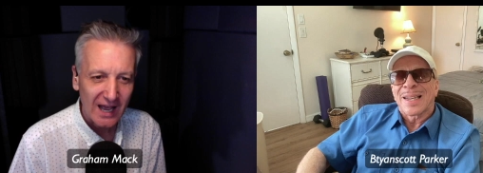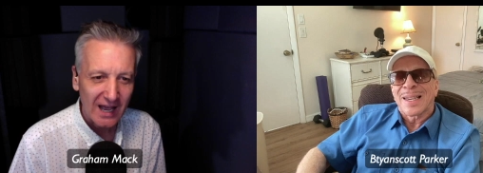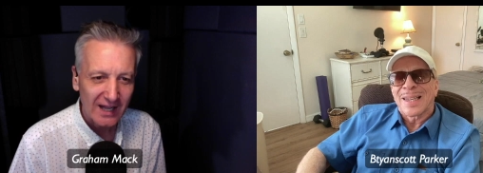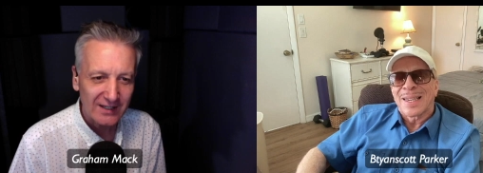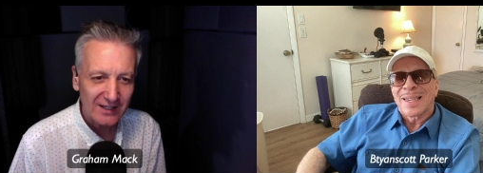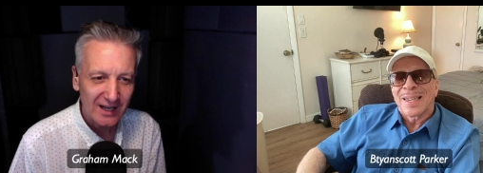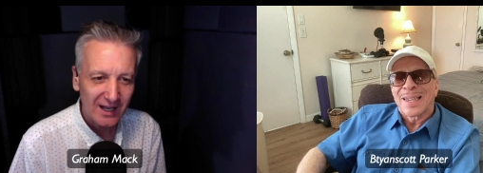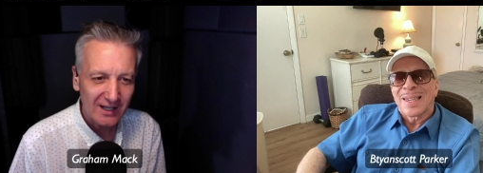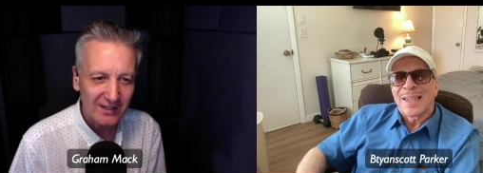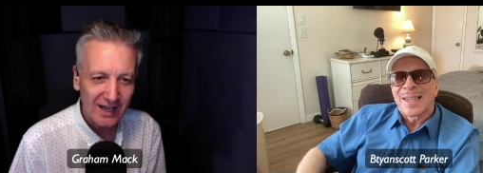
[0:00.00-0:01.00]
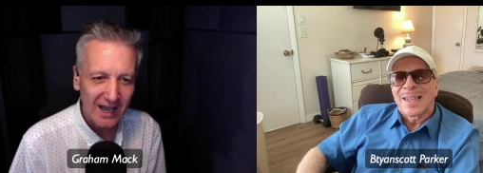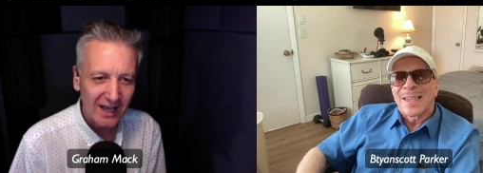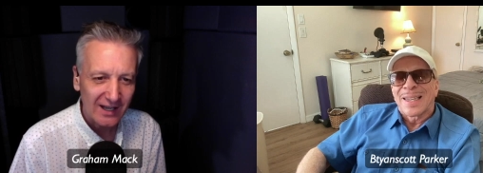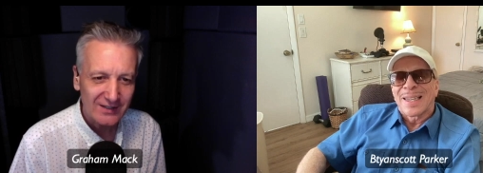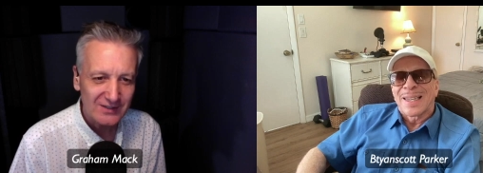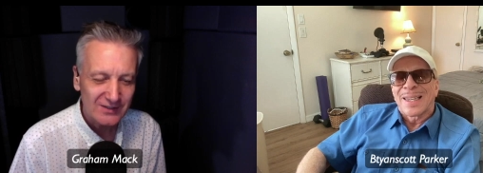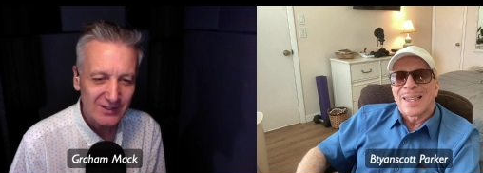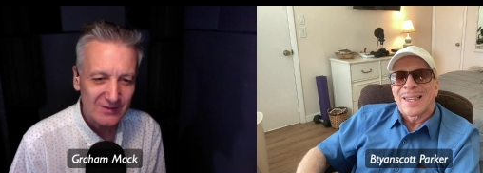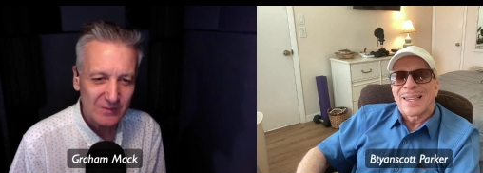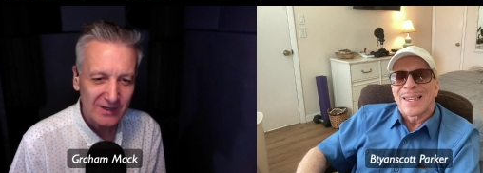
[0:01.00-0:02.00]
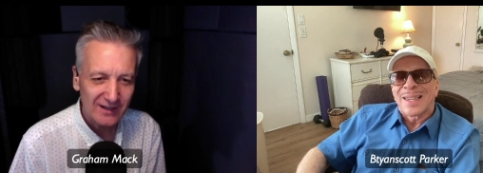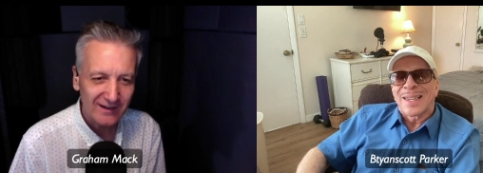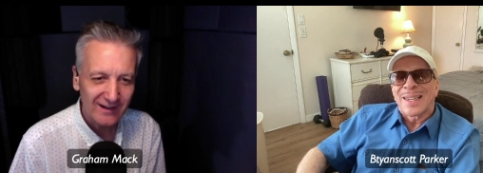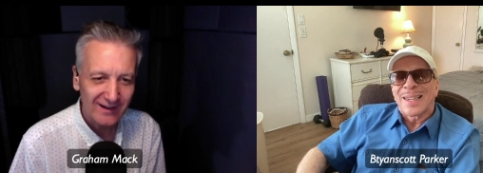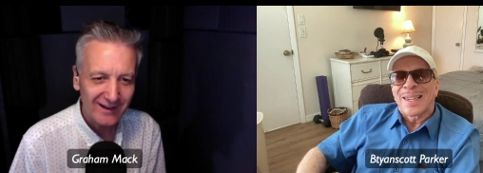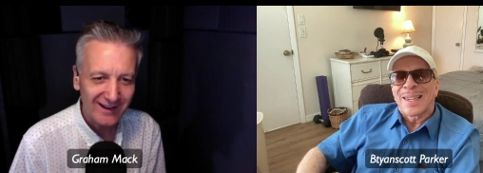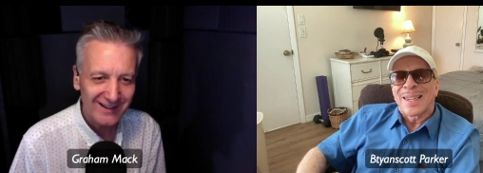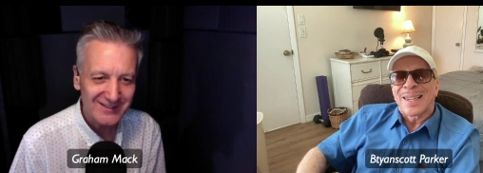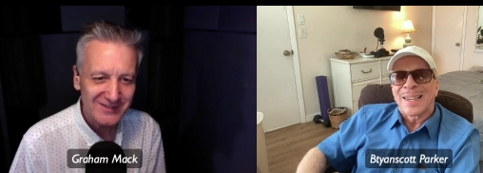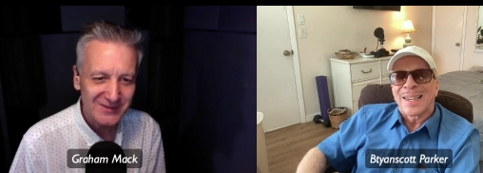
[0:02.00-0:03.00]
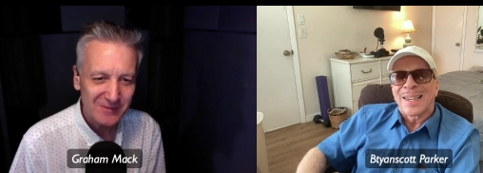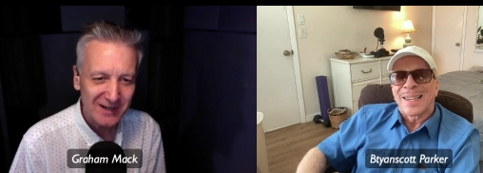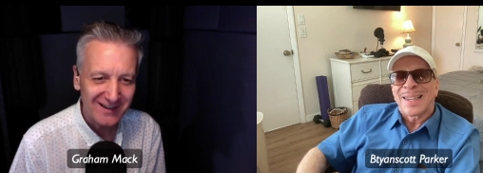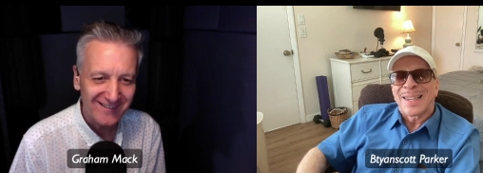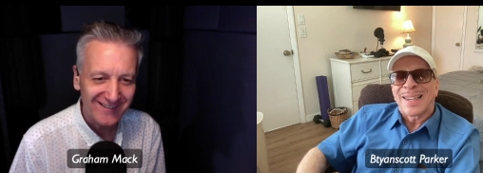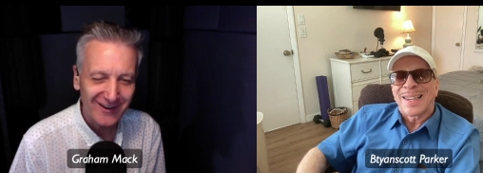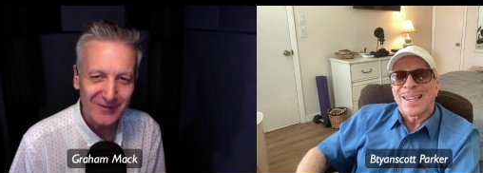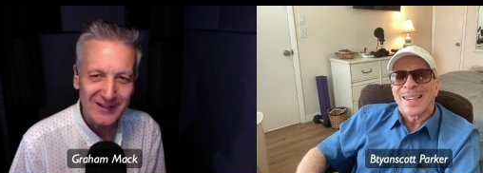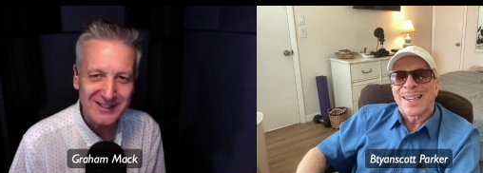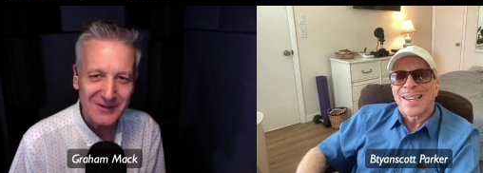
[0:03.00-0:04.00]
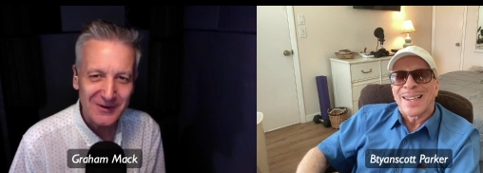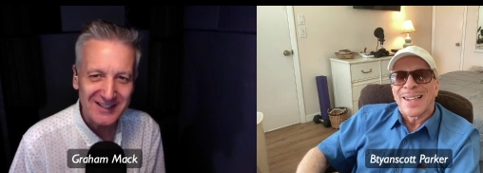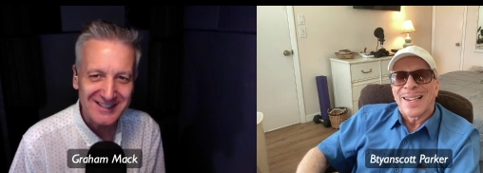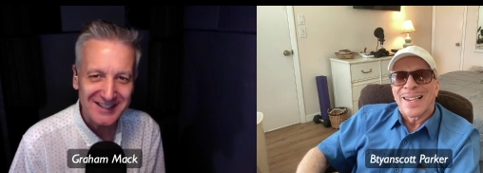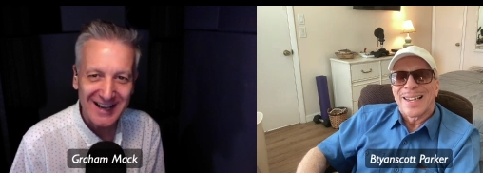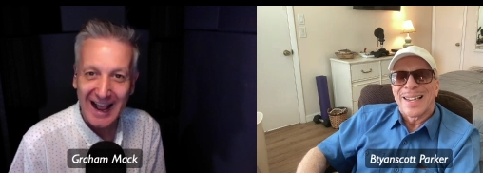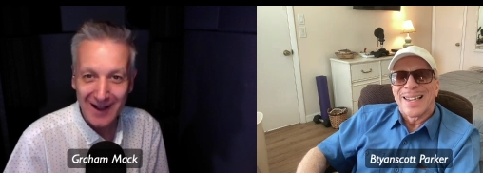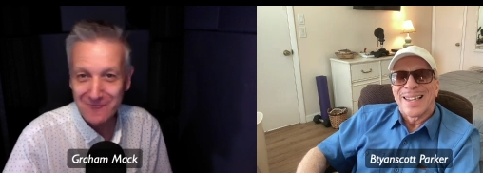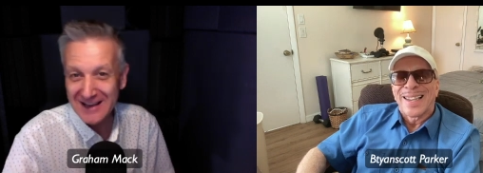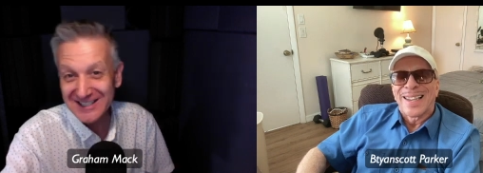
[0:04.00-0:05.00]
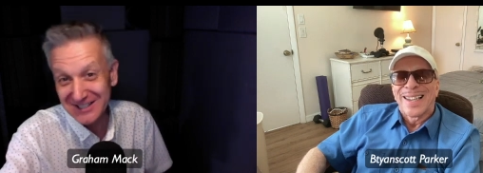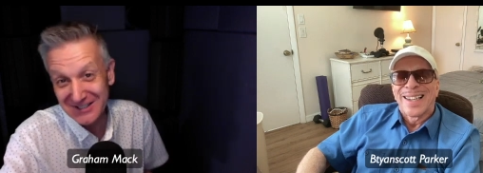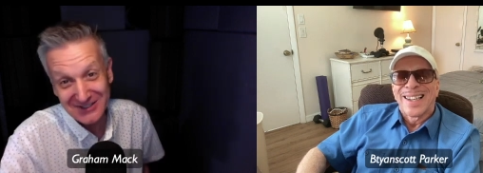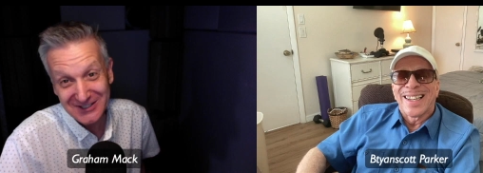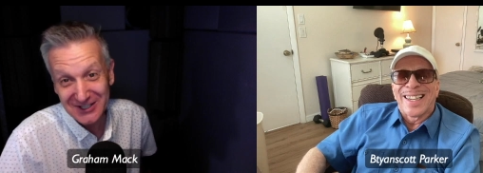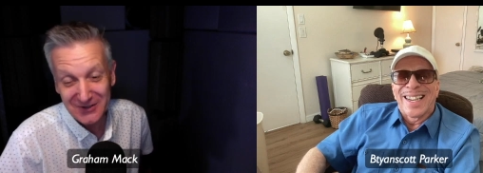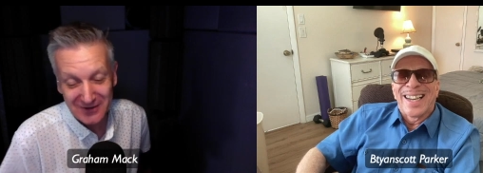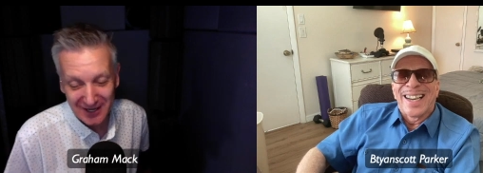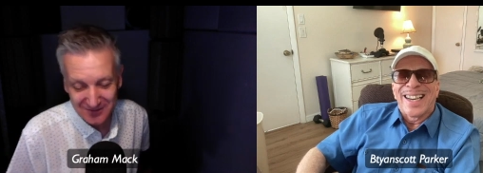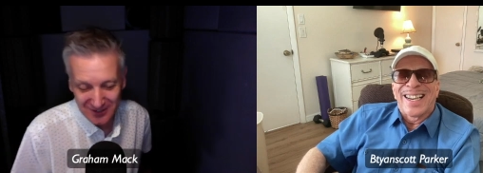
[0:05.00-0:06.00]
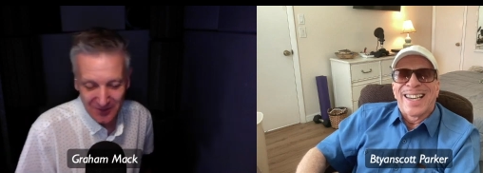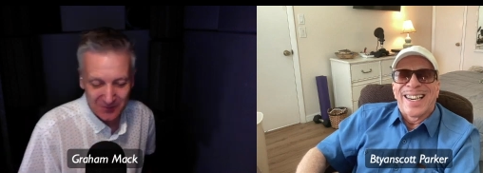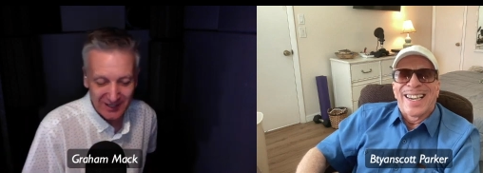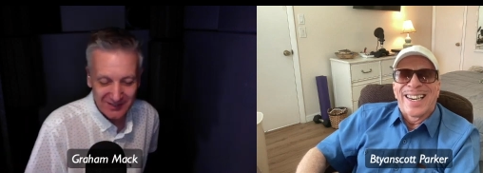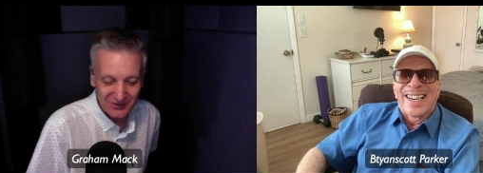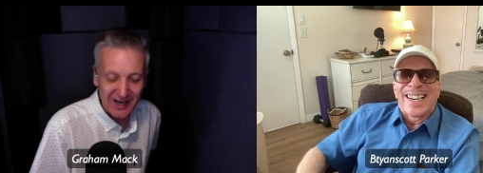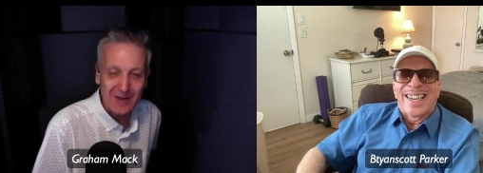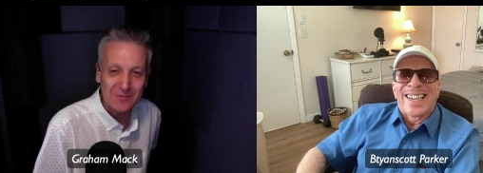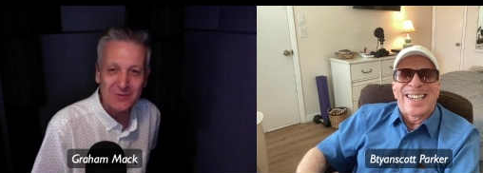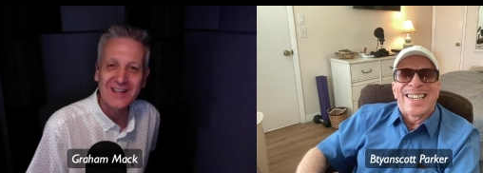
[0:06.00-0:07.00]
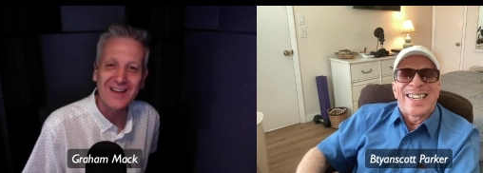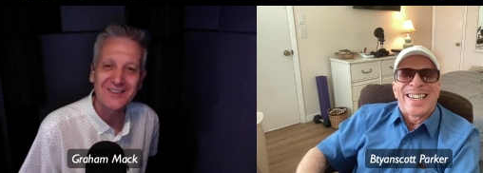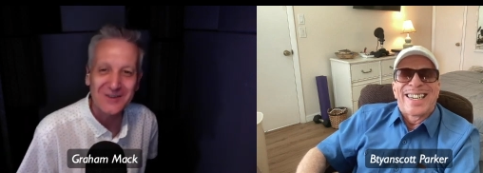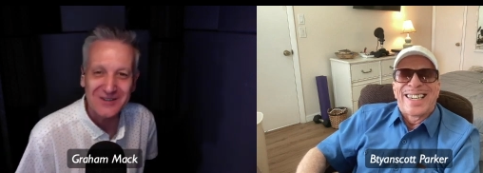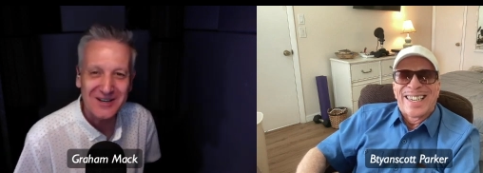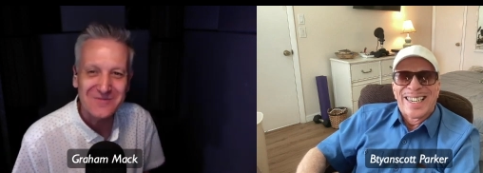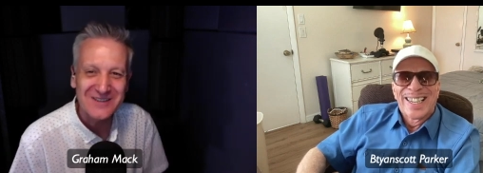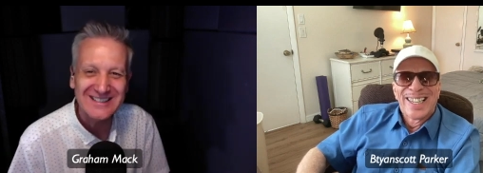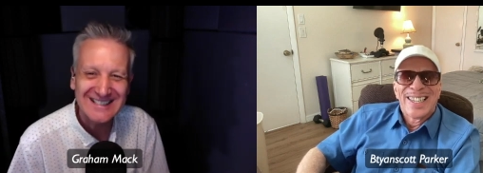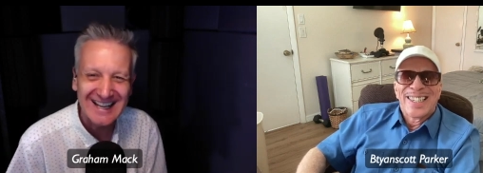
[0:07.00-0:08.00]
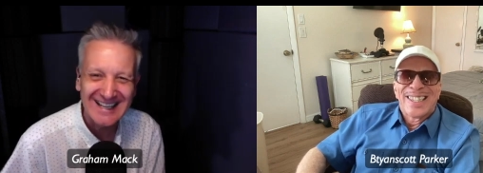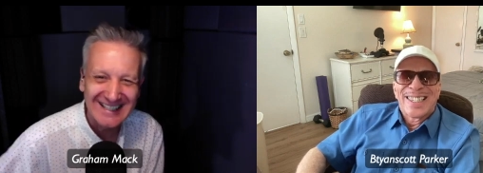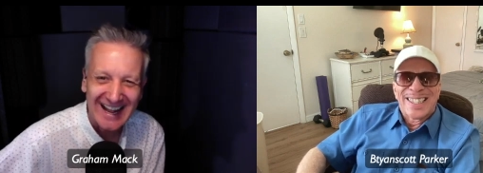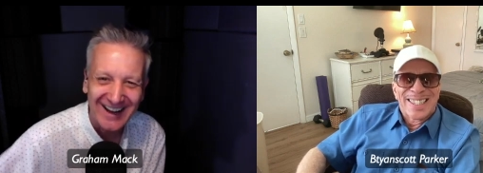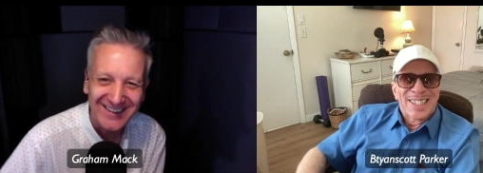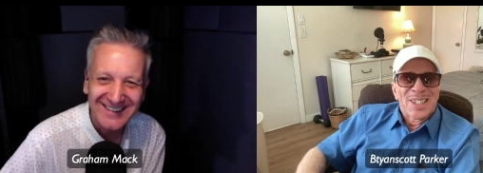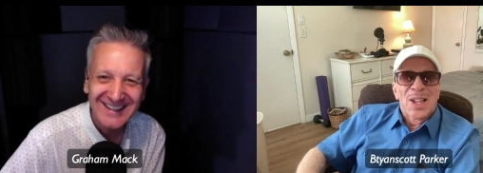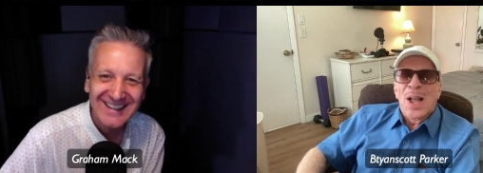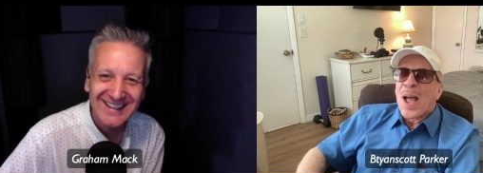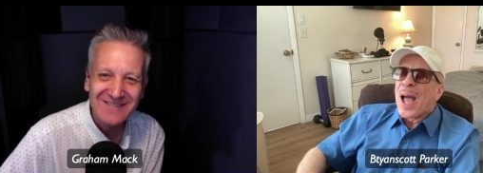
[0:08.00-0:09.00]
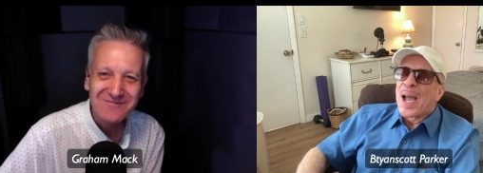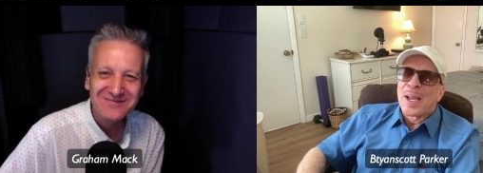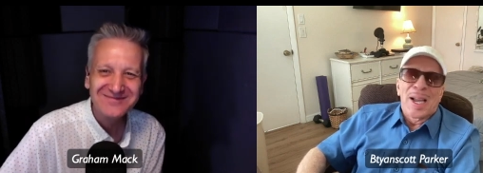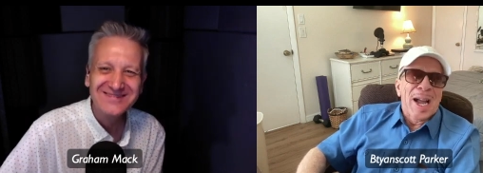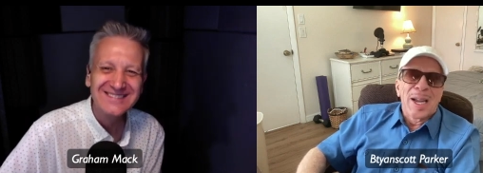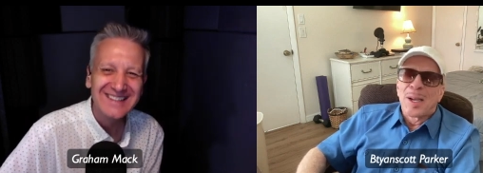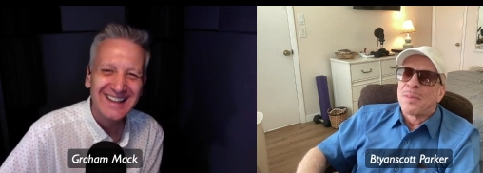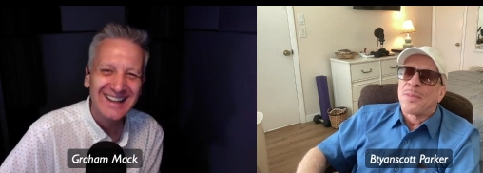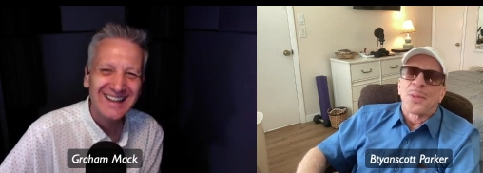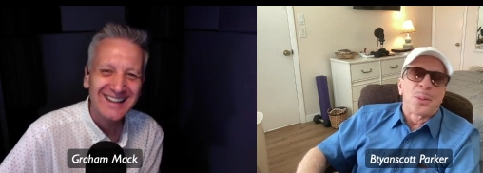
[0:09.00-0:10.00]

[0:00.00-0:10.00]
Speaker 1: And yeah, it's just been lovely talking to you and meeting you too. And I'm so pleased you're happy with how the audiobook turned out. I
Speaker 2: am